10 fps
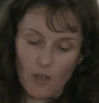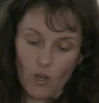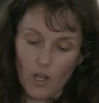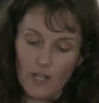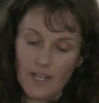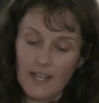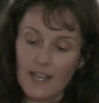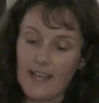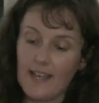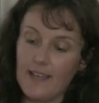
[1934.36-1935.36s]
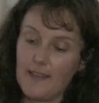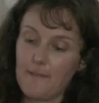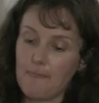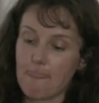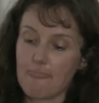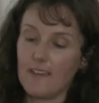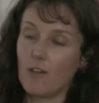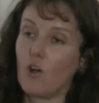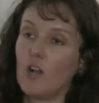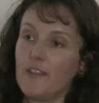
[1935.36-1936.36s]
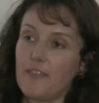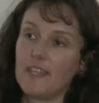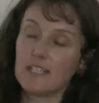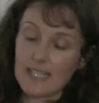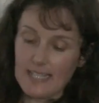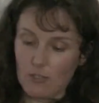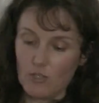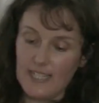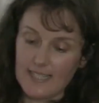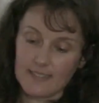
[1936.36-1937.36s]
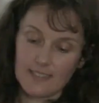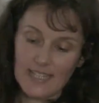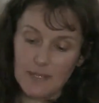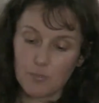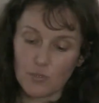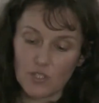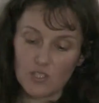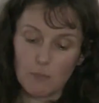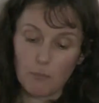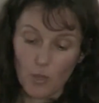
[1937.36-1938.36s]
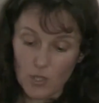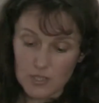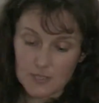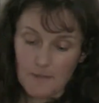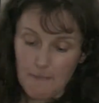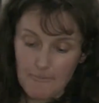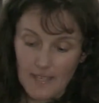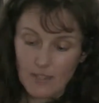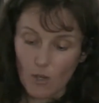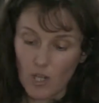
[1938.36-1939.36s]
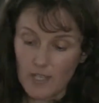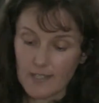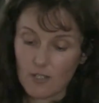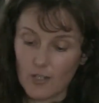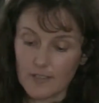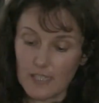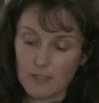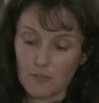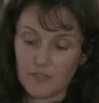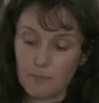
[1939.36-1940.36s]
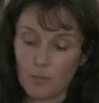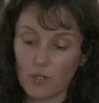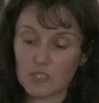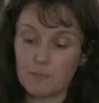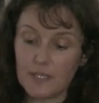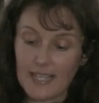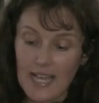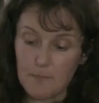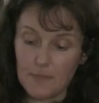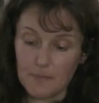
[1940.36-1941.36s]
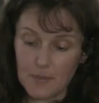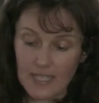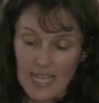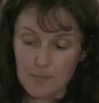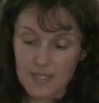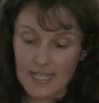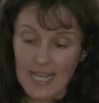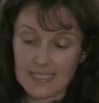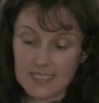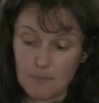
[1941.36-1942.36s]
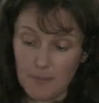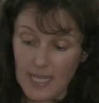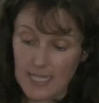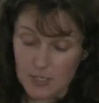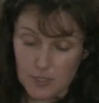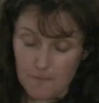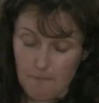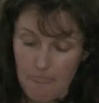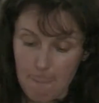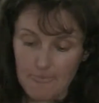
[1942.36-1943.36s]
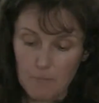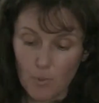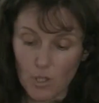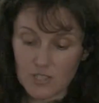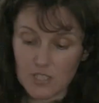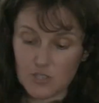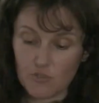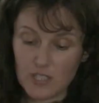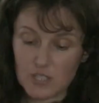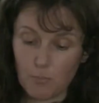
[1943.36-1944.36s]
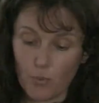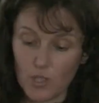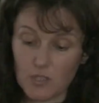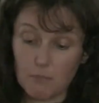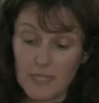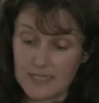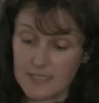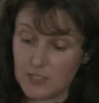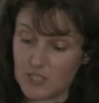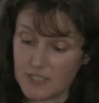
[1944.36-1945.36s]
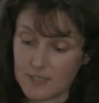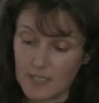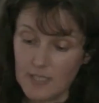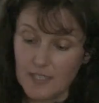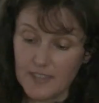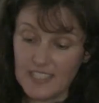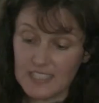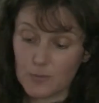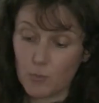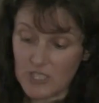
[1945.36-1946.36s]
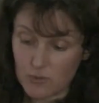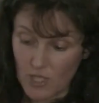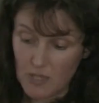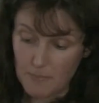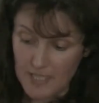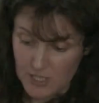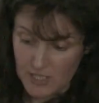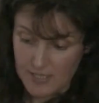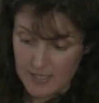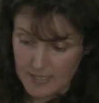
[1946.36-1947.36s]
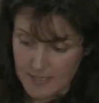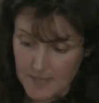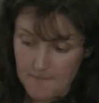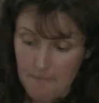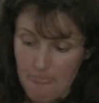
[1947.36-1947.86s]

all the things I collected, I put in a box, and all the content of the box becomes an assemblage. The boxes transport messages. These visual messages